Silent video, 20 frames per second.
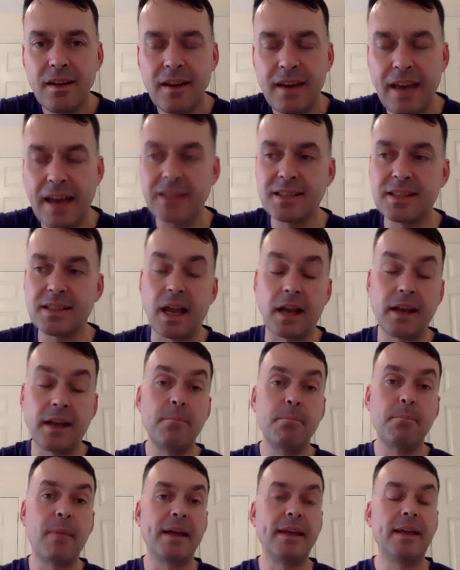That's
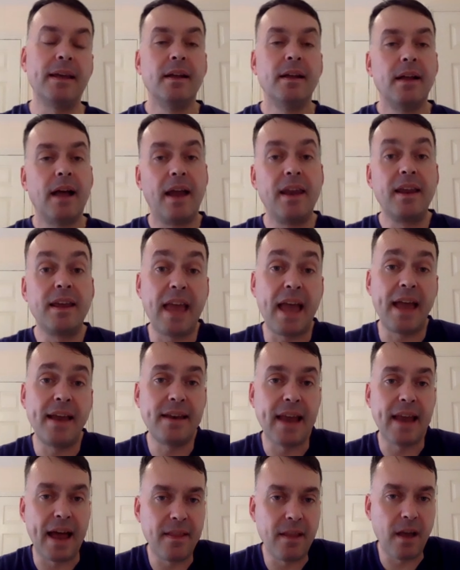stunning, mate. And
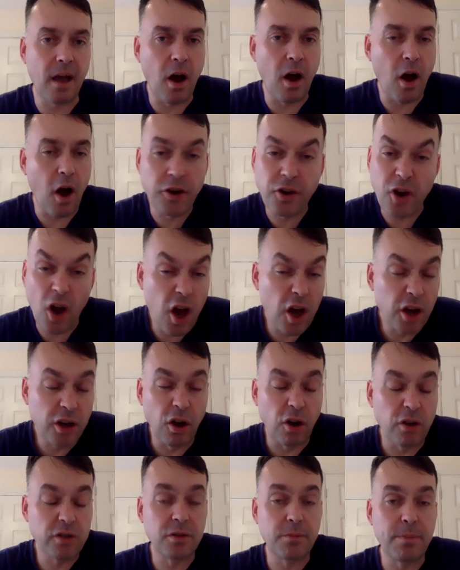again, that I'd heard
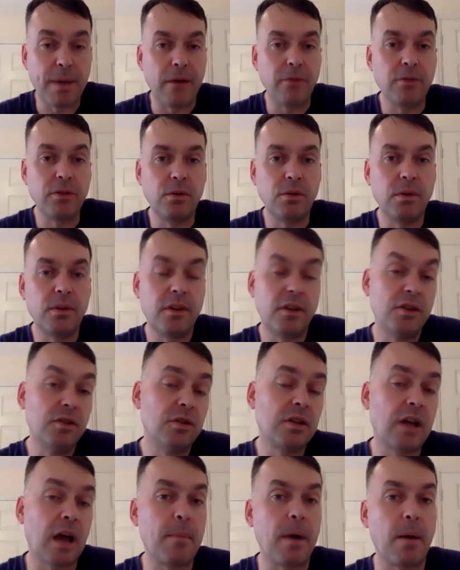lots about you and that
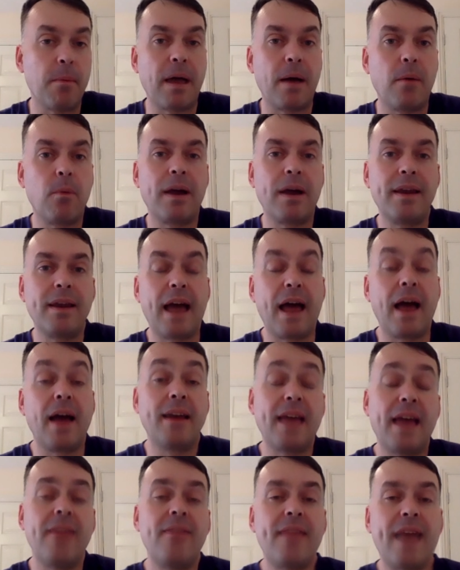you'd come up that way. And that
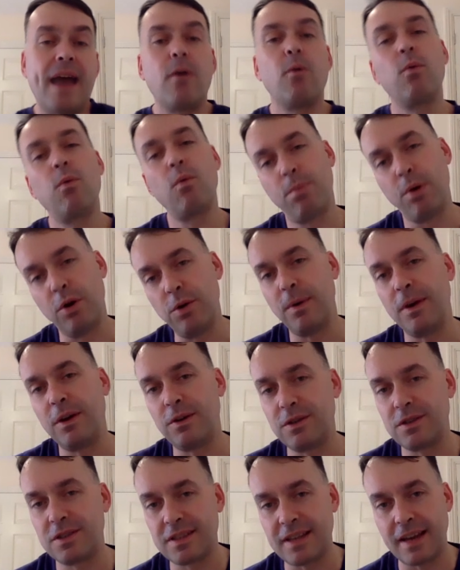again, that will put you in
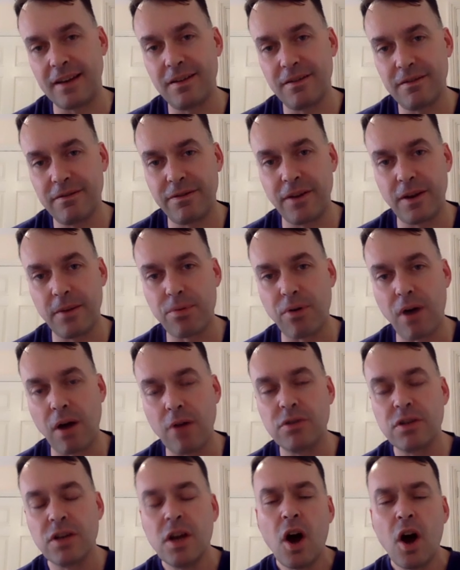good stead for the pros.